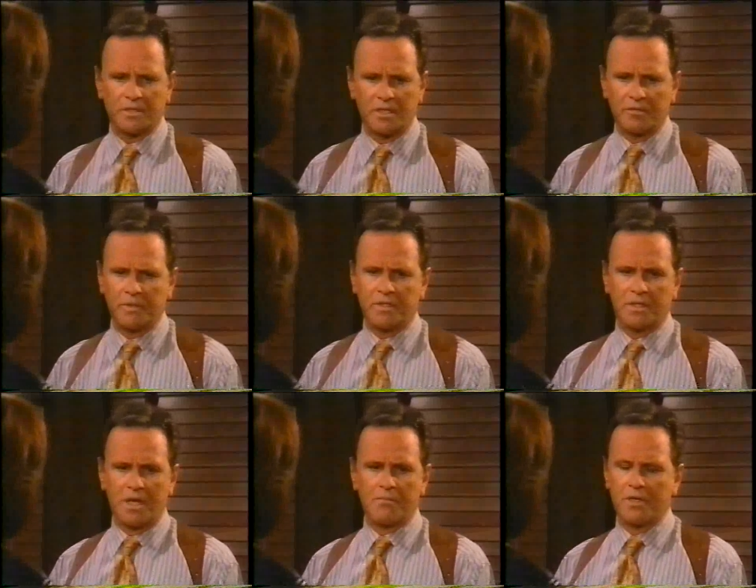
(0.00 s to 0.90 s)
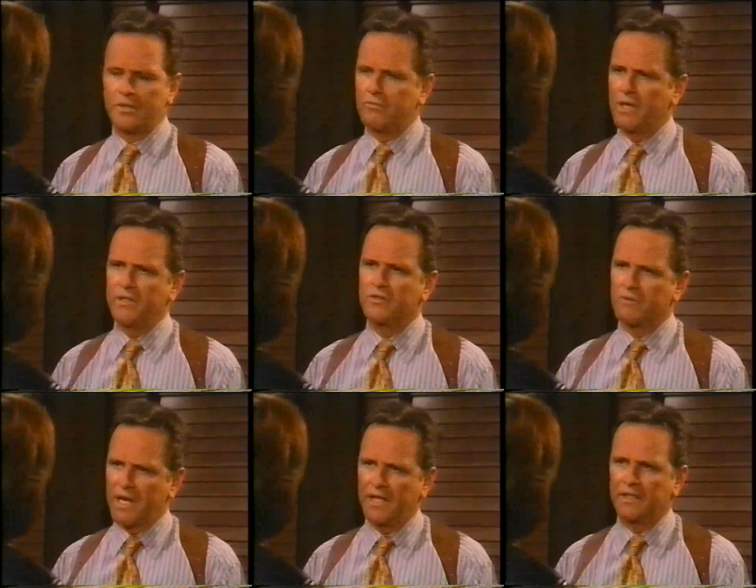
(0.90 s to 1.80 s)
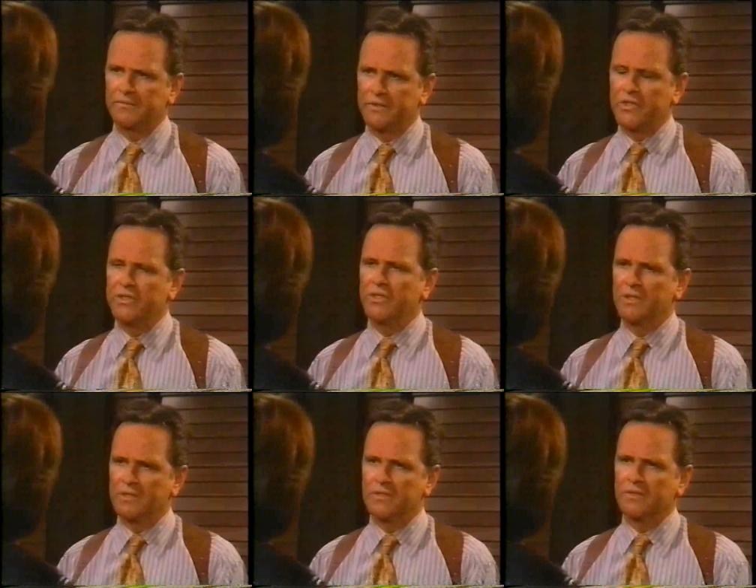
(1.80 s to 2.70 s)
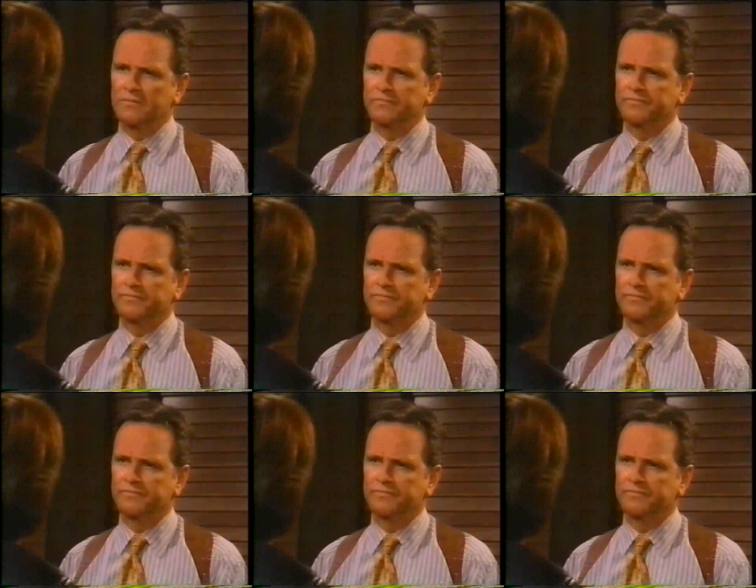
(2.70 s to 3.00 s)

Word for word: telling me that I'm on the right track. She's innocent.